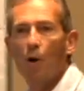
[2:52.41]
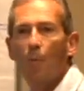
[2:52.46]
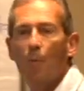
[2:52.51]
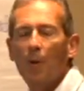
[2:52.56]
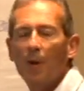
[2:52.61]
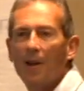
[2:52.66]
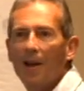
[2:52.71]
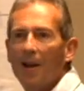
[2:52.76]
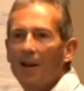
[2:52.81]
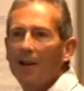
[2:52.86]

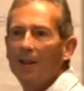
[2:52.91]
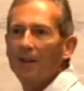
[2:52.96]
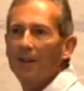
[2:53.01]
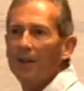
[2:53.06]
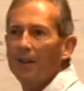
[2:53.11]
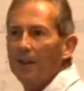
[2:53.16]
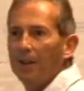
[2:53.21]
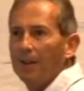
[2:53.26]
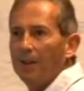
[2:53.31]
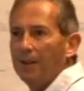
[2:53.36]
complicated.
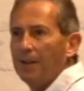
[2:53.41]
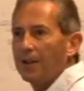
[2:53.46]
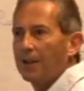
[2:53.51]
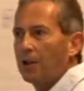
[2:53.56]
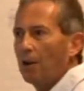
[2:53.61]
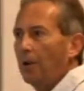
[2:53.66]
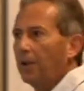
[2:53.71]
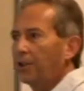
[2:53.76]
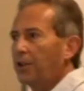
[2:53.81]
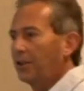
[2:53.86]
You
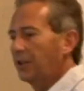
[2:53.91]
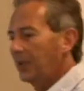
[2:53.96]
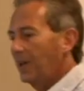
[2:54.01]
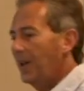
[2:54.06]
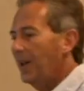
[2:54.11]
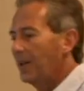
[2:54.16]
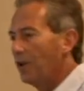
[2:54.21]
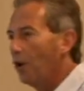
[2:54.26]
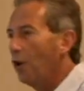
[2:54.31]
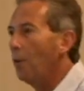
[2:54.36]
can't just
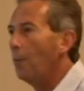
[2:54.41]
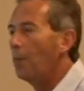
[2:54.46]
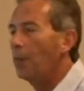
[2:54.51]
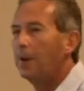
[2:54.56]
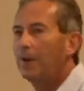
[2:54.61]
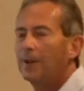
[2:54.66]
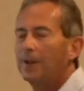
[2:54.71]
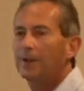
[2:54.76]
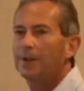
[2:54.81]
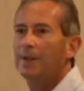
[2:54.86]
add up
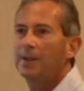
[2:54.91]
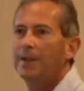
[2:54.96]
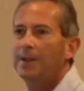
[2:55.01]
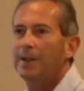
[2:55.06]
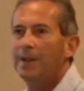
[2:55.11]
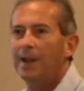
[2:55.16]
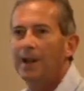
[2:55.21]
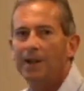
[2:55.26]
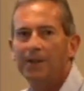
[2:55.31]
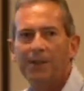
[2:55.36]

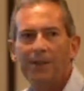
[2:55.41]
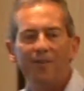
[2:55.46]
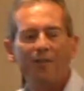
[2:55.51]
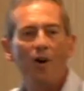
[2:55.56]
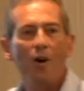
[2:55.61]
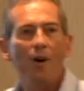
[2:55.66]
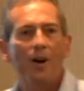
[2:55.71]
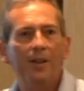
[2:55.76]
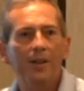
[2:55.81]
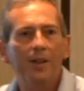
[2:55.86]
and
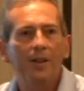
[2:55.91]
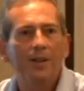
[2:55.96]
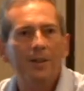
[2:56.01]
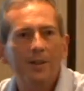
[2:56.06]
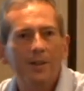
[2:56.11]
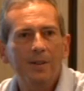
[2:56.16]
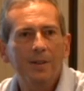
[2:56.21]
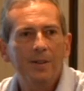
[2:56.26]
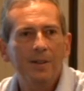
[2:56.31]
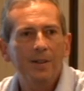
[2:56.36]
divide.
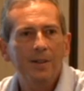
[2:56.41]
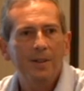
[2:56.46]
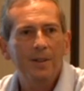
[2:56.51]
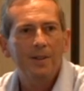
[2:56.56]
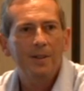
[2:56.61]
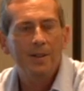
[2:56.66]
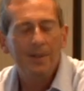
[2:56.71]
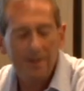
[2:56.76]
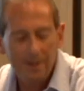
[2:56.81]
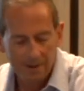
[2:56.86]

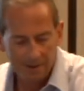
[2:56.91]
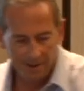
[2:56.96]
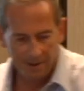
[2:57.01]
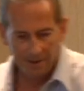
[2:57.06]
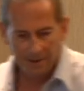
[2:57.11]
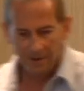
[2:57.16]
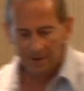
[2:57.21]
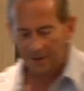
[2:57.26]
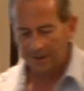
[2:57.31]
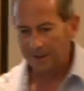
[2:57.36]

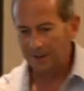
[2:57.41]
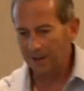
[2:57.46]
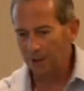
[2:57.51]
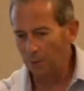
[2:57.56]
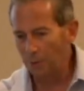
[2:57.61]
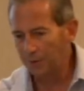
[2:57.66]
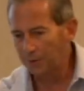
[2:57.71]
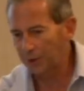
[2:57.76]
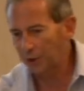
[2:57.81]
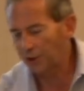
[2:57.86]
Now, I
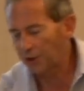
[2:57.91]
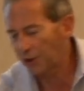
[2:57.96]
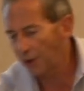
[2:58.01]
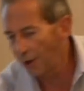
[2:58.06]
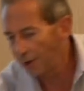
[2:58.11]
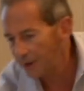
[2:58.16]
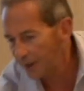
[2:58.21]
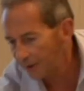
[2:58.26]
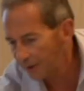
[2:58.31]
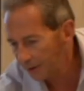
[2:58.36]
don't want to
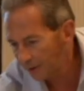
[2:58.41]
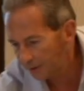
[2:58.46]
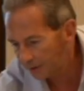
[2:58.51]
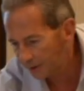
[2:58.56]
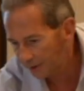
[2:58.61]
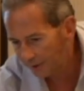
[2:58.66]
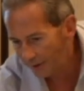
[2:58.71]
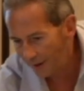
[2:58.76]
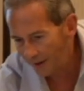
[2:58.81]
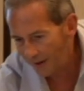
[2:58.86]
show you,
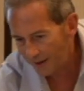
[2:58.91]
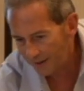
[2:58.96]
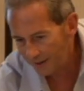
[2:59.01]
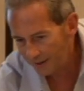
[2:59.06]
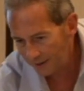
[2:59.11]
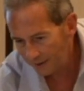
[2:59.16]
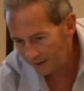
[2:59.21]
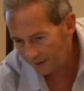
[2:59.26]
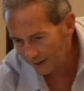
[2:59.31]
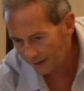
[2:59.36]
not
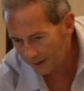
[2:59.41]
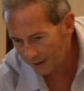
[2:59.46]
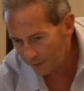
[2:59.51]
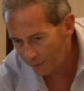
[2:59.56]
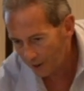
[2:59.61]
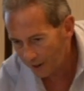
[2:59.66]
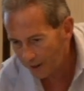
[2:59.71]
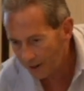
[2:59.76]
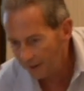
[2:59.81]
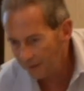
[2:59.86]
today
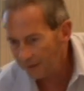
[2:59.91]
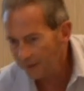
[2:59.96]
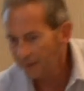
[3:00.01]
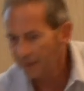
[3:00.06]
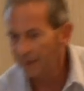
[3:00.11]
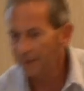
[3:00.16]
anyway,